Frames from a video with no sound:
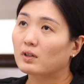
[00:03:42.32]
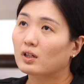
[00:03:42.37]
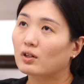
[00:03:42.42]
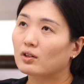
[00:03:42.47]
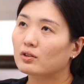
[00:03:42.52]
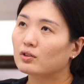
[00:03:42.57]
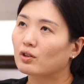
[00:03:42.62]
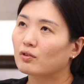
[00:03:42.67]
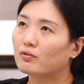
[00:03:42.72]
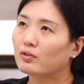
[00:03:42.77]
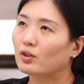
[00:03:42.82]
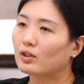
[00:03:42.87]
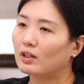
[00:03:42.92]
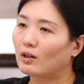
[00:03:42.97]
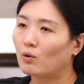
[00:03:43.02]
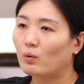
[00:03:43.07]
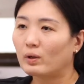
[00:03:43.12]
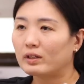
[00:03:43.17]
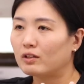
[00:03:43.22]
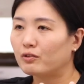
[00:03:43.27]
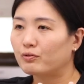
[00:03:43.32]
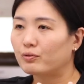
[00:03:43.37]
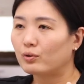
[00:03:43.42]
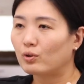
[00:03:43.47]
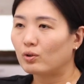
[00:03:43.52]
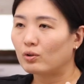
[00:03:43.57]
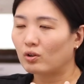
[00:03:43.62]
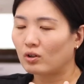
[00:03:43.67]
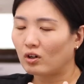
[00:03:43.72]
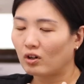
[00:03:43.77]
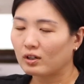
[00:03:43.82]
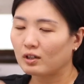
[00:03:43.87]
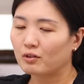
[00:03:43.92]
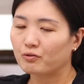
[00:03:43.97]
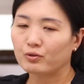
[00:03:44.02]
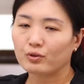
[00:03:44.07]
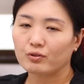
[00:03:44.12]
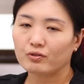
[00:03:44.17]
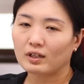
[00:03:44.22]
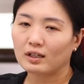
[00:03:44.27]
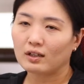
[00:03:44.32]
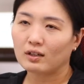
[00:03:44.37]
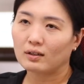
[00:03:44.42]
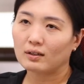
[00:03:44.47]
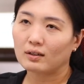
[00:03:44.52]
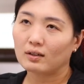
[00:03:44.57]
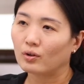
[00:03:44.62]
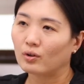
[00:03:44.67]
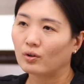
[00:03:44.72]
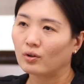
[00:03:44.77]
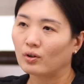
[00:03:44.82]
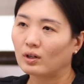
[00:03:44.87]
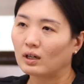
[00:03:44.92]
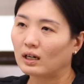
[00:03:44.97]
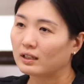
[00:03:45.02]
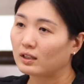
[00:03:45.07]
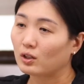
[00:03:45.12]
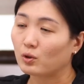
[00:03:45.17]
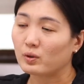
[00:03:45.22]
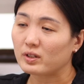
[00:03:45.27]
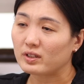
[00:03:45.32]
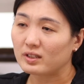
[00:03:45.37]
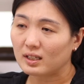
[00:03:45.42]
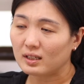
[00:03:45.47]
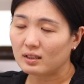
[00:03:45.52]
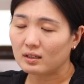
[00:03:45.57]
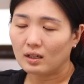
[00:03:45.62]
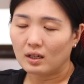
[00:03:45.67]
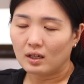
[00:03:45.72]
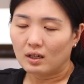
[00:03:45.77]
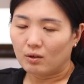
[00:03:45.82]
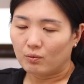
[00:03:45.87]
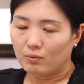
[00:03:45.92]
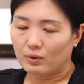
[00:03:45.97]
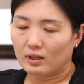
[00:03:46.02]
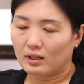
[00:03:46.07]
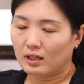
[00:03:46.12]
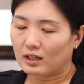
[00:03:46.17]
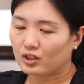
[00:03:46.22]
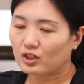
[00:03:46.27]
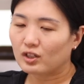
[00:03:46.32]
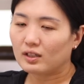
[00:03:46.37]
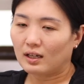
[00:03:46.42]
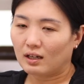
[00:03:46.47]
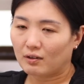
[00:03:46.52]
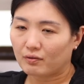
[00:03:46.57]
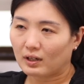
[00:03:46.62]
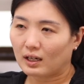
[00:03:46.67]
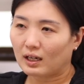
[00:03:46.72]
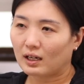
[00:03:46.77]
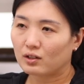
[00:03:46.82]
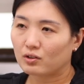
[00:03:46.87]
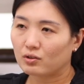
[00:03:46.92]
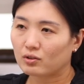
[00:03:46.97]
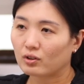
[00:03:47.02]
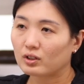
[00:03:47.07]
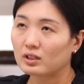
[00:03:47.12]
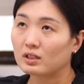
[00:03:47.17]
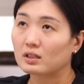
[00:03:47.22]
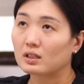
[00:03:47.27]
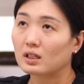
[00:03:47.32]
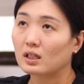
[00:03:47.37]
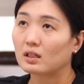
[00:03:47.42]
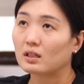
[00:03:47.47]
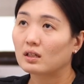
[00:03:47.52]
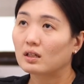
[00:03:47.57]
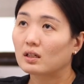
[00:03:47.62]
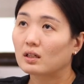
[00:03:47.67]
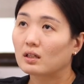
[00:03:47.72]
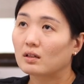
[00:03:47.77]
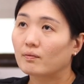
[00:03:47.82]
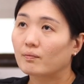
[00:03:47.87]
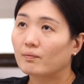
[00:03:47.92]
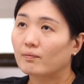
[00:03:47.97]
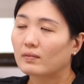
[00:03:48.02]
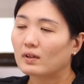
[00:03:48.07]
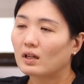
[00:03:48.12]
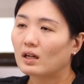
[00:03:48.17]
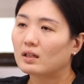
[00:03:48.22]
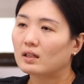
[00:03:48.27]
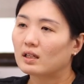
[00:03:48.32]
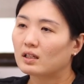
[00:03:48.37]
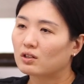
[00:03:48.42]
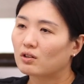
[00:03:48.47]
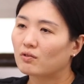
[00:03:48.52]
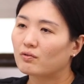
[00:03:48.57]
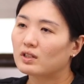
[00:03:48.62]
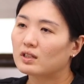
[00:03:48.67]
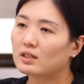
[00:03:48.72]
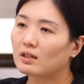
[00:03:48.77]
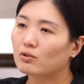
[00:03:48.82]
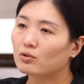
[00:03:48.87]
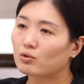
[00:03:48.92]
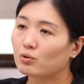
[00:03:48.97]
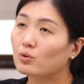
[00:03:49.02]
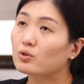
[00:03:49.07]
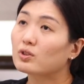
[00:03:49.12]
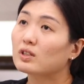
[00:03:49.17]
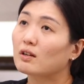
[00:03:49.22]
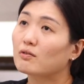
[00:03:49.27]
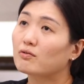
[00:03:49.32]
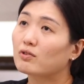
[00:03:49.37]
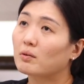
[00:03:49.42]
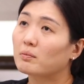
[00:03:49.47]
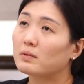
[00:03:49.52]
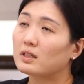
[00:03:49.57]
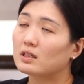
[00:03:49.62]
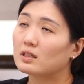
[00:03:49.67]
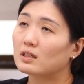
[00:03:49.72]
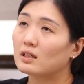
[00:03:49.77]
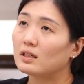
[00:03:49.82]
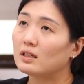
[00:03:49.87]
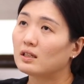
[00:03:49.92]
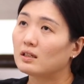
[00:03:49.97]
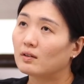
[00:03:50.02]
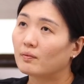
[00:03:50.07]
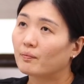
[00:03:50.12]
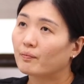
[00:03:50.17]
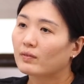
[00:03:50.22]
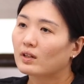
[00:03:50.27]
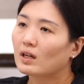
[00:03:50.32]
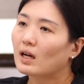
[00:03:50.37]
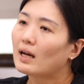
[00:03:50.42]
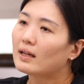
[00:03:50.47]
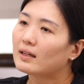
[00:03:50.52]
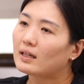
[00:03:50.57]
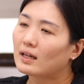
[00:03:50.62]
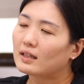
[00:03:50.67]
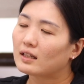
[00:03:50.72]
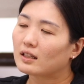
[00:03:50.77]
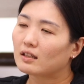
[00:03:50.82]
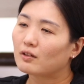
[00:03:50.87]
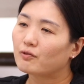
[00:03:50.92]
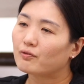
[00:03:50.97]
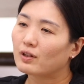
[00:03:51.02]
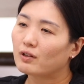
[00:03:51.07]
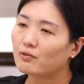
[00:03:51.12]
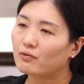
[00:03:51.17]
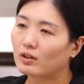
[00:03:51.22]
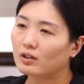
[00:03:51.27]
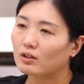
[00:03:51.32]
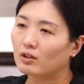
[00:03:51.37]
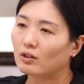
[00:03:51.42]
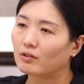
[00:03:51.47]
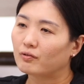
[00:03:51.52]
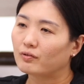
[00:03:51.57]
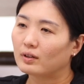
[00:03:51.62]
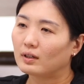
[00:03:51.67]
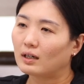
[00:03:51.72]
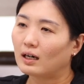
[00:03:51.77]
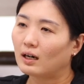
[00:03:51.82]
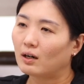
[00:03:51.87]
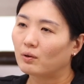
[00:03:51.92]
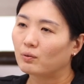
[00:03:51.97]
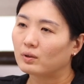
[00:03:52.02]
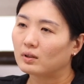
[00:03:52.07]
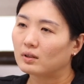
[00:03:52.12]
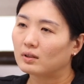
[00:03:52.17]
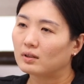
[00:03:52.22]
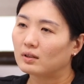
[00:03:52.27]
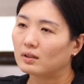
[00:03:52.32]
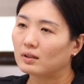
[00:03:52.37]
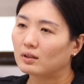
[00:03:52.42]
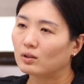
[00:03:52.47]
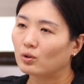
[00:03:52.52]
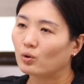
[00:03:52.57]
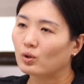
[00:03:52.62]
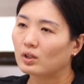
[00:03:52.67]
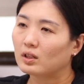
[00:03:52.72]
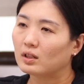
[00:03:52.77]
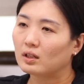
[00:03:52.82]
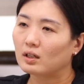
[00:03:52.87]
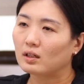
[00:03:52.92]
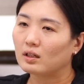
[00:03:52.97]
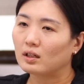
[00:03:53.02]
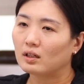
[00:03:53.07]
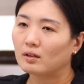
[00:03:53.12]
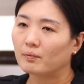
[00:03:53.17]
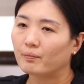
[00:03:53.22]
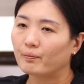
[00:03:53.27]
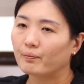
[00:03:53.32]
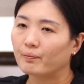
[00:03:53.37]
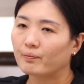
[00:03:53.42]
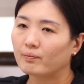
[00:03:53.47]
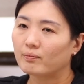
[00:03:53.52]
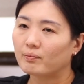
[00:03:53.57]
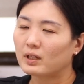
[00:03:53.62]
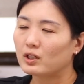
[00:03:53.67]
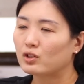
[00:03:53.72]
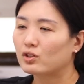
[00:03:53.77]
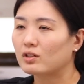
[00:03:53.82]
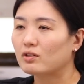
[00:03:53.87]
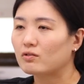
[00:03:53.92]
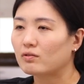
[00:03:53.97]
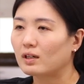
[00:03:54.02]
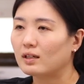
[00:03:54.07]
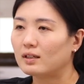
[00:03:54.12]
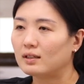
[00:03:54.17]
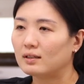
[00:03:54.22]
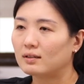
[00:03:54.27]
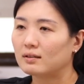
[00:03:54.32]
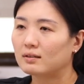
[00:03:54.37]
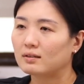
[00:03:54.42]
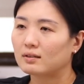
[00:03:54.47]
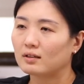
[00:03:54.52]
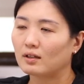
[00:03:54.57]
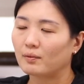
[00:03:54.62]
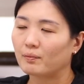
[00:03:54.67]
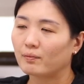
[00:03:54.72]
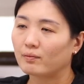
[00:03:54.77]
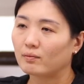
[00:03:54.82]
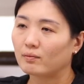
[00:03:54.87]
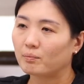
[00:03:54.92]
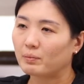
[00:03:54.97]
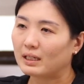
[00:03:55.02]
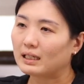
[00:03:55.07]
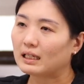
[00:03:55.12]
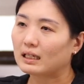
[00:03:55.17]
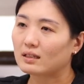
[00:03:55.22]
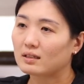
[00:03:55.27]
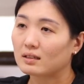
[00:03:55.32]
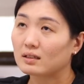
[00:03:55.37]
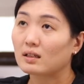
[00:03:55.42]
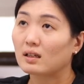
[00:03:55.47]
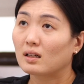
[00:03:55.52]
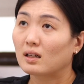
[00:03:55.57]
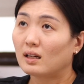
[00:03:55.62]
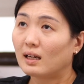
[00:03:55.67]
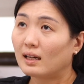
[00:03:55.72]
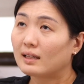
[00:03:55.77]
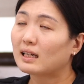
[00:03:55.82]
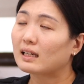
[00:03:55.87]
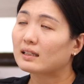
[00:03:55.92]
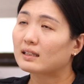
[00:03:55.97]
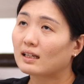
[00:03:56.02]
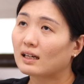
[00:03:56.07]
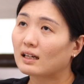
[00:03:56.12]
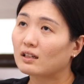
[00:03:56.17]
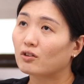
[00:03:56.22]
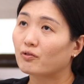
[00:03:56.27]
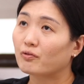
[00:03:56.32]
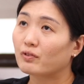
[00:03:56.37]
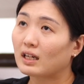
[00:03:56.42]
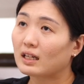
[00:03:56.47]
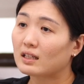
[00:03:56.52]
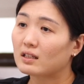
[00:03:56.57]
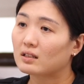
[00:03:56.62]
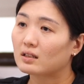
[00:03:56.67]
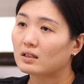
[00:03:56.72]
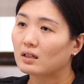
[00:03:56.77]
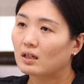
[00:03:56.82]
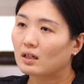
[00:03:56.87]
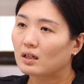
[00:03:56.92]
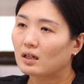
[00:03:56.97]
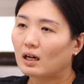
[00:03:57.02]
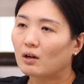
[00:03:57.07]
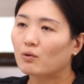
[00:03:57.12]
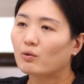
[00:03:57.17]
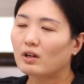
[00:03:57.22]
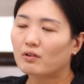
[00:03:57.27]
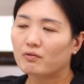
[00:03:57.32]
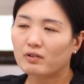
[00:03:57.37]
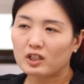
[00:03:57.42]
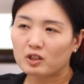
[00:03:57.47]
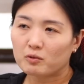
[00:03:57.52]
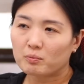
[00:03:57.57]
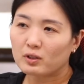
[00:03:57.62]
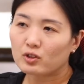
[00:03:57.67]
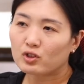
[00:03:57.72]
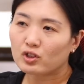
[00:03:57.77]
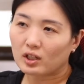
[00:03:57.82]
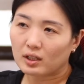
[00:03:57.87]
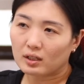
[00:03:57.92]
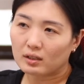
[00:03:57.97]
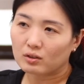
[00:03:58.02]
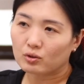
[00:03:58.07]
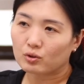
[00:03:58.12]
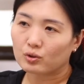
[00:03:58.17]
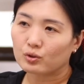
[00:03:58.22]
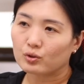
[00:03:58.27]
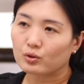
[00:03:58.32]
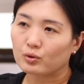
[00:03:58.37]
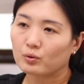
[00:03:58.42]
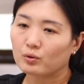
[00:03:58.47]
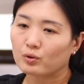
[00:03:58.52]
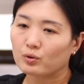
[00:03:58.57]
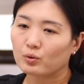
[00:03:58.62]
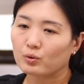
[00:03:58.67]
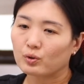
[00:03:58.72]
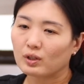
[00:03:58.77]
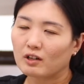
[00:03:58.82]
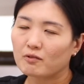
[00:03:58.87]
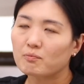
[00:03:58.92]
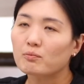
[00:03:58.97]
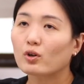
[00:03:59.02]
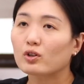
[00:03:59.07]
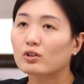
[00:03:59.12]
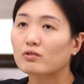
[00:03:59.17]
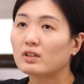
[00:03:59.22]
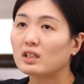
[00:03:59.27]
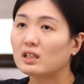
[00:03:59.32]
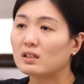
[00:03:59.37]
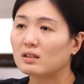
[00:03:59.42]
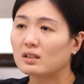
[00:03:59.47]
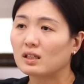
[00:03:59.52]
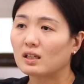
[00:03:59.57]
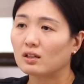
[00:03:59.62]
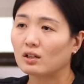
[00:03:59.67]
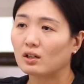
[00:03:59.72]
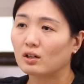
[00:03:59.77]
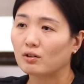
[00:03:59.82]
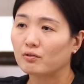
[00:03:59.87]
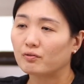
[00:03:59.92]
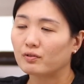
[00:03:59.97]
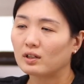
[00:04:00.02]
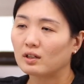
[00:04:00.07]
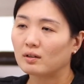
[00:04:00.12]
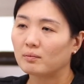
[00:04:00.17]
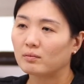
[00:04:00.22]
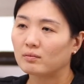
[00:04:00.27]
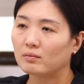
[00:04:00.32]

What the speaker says: because of all our wonderful hawker food, right, or other cuisine. We actually have a high salt intake, and as a result, stones can form easily. And another favorite of our local patients, right, is peanuts and other kind of nuts. I would advise patients to have moderate intake of